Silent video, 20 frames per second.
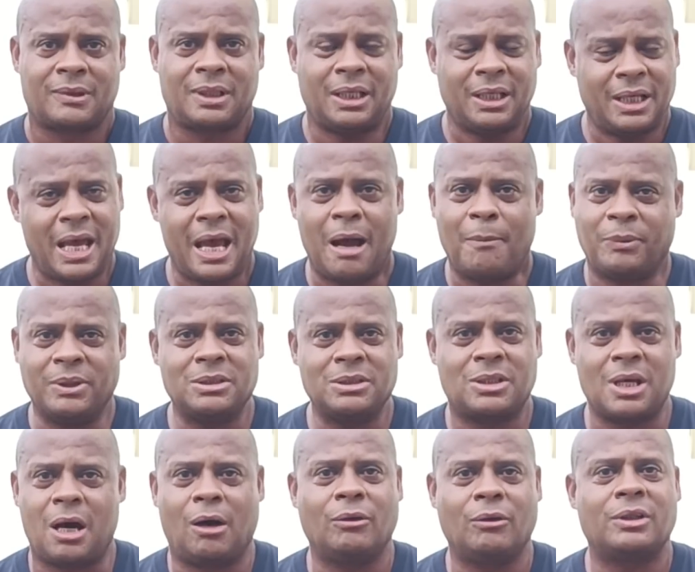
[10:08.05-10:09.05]
It happens
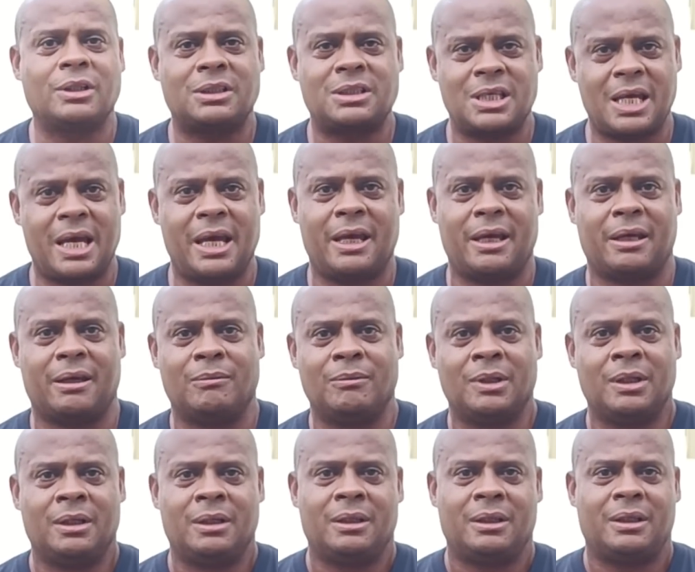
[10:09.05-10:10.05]
all the time.
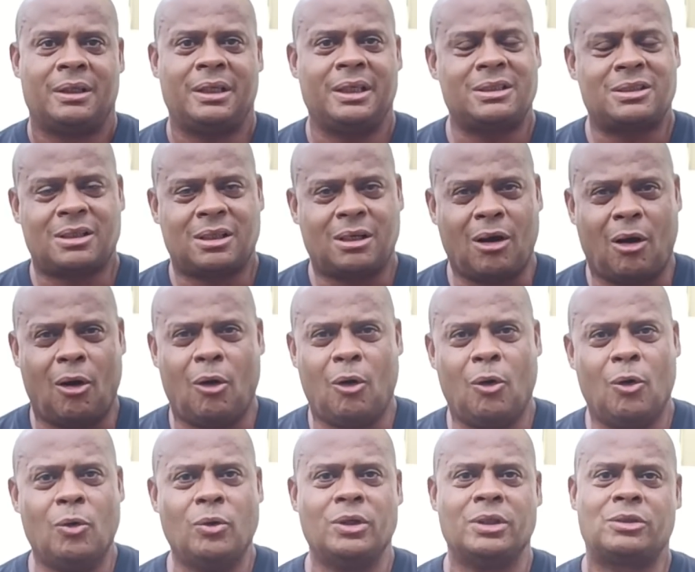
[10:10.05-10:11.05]
It's
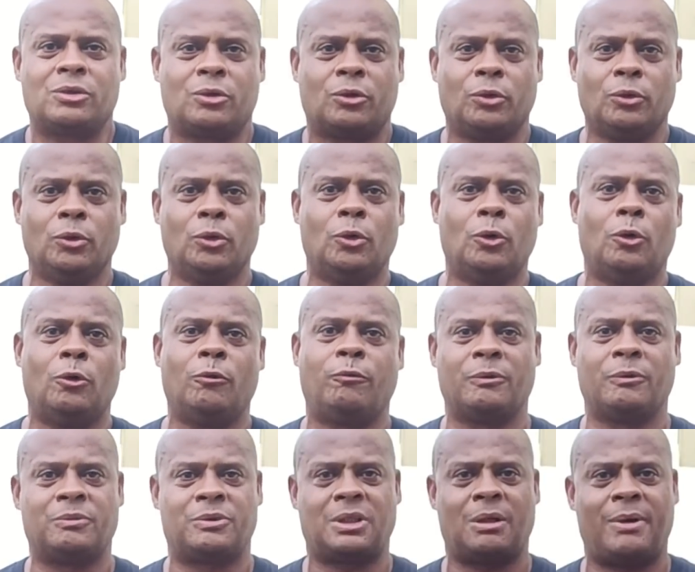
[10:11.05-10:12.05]
cold, it's cruel
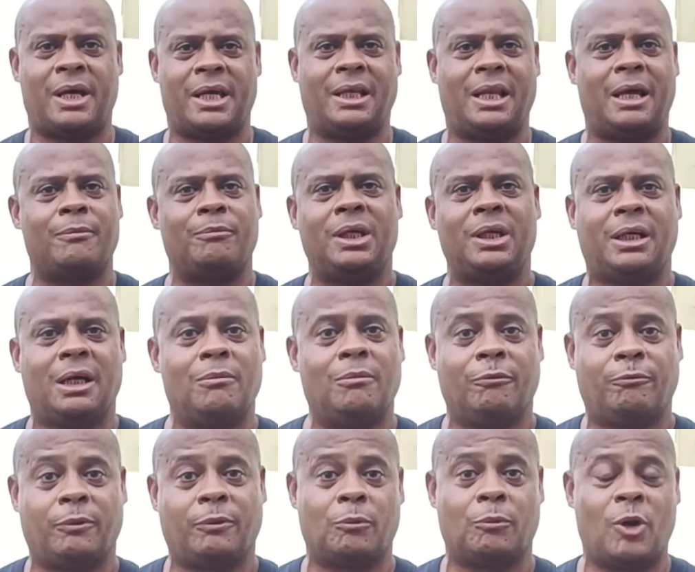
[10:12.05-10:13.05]
from somebody like me
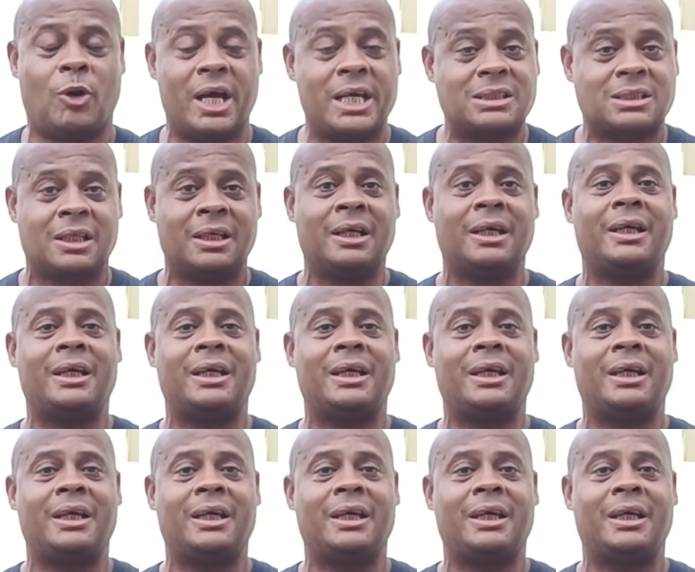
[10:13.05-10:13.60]
coming from the West,